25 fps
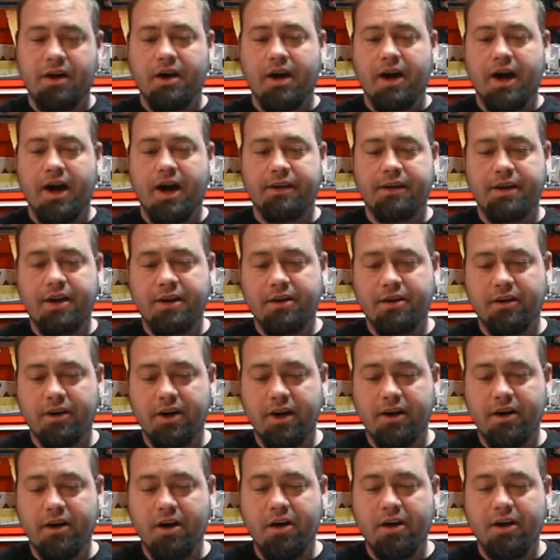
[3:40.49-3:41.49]
and then you're
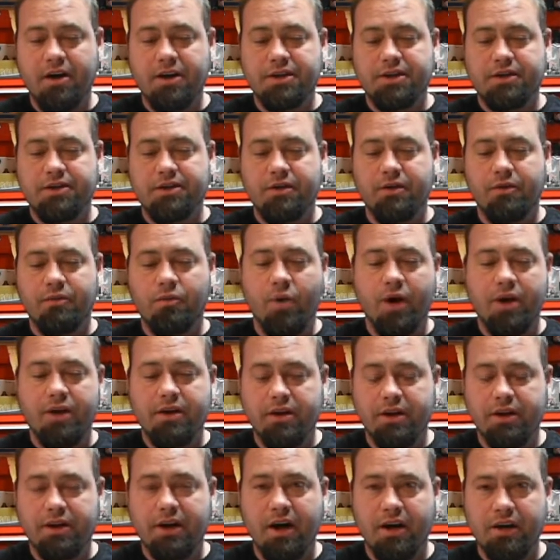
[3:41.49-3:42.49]
going to notice, whether
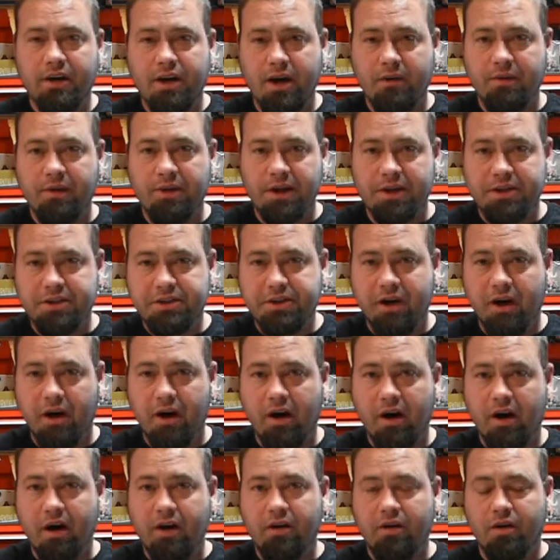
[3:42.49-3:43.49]
you're cutting that with a
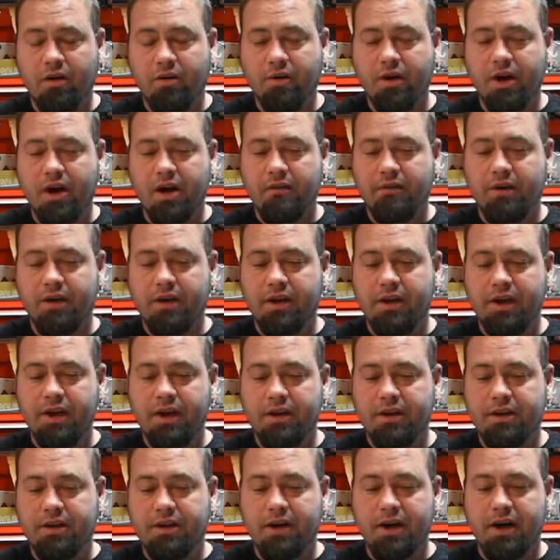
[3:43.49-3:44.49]
saw or whatever,
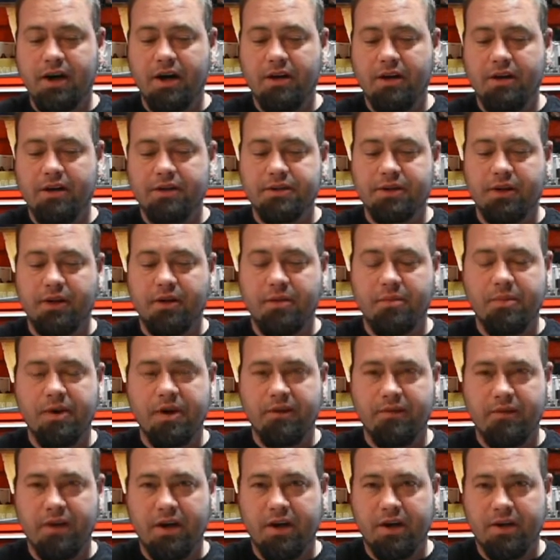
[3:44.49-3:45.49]
that there's a little bit
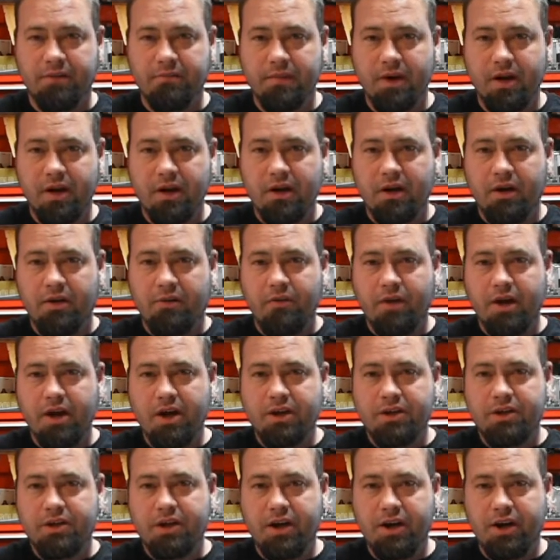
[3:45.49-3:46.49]
of a
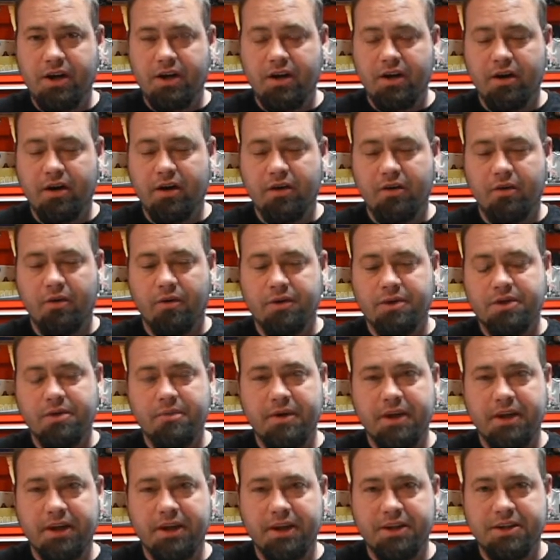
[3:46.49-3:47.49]
ridge here or some
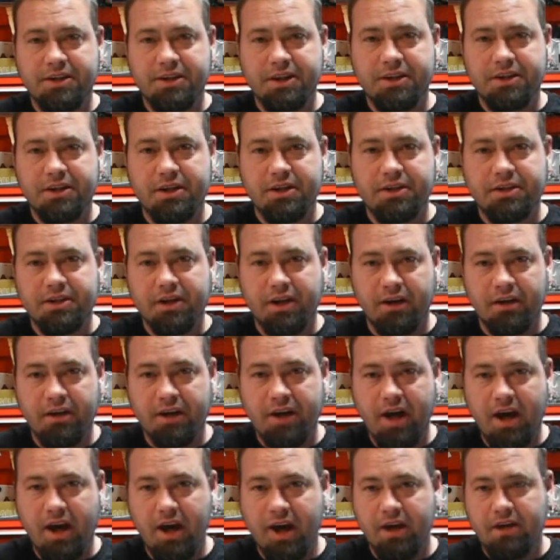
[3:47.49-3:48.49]
inconsistency on
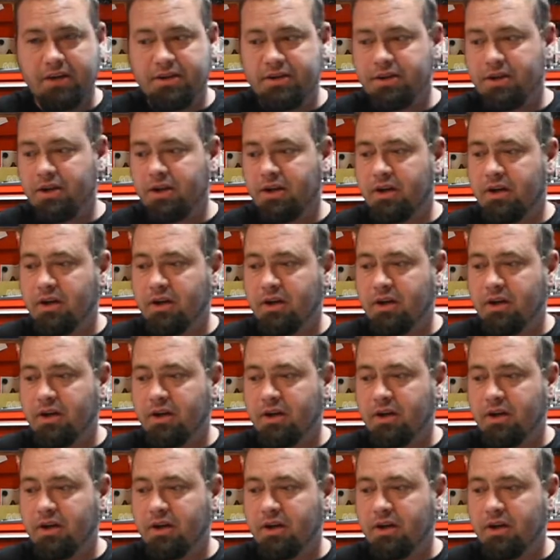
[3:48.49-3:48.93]
the edge.